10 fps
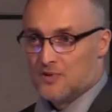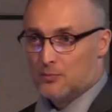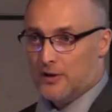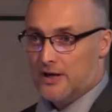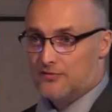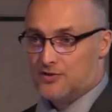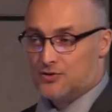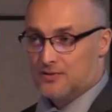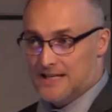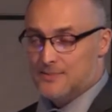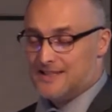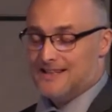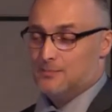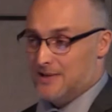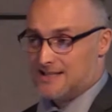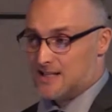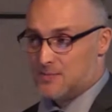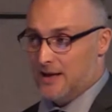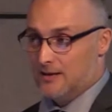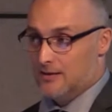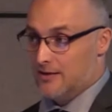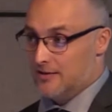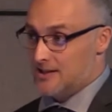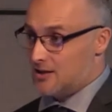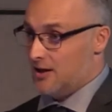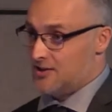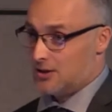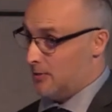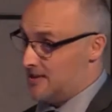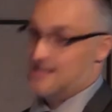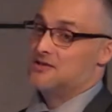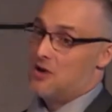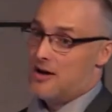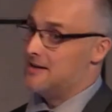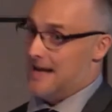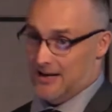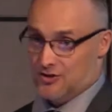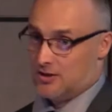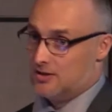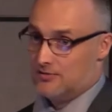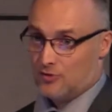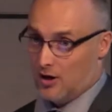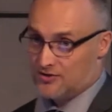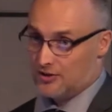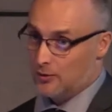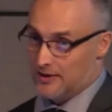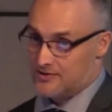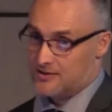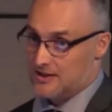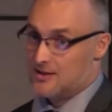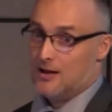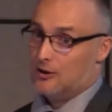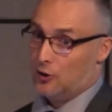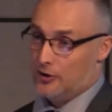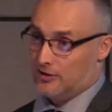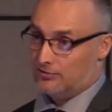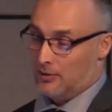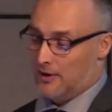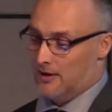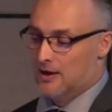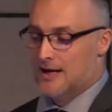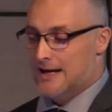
but if the student keeps being suspended, then this consequence is not an educative consequence. He's not learning from it.